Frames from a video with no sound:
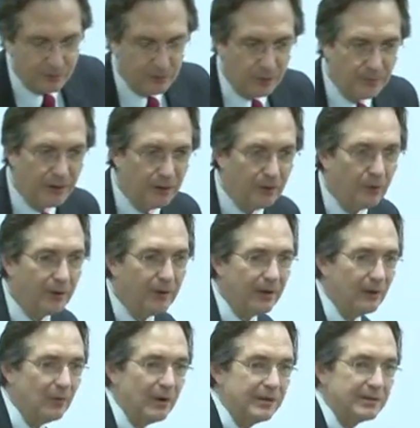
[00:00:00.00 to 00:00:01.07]
Nobel
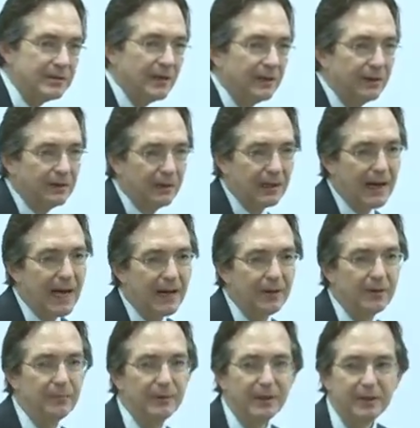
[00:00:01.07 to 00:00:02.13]
laureate, once said that the God
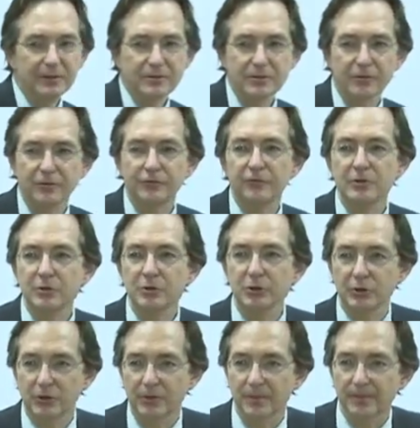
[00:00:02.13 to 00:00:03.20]
of the bee is the
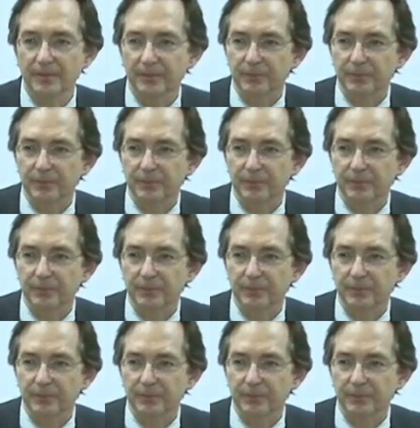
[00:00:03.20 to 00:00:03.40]
future